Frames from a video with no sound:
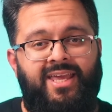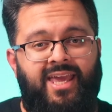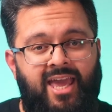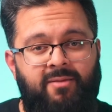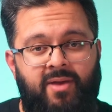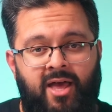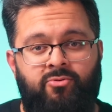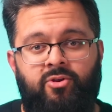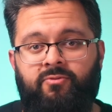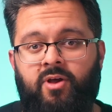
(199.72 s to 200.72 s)
he came
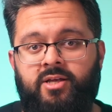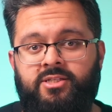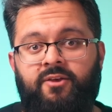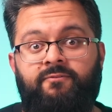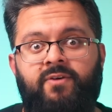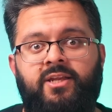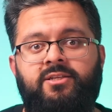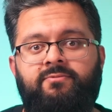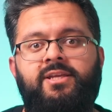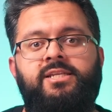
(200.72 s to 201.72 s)
out of Gaza
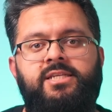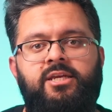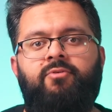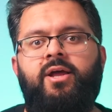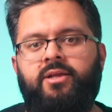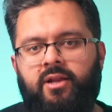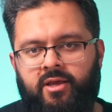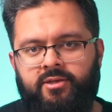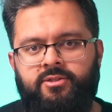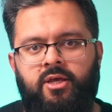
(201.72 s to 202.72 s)
effectively
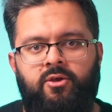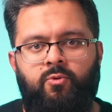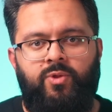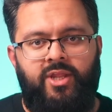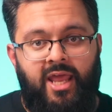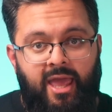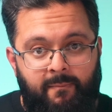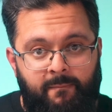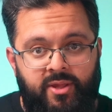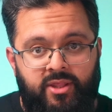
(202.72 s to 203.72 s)
de-radicalized with an
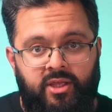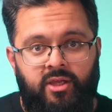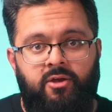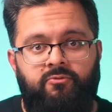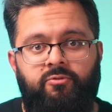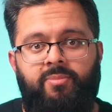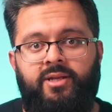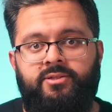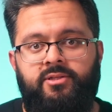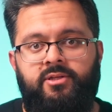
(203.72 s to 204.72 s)
empathy for
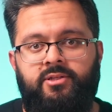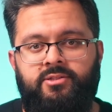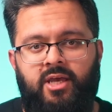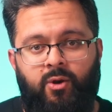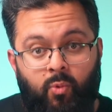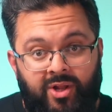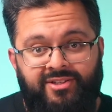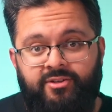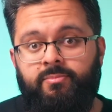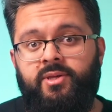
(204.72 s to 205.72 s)
Palestinians and wanting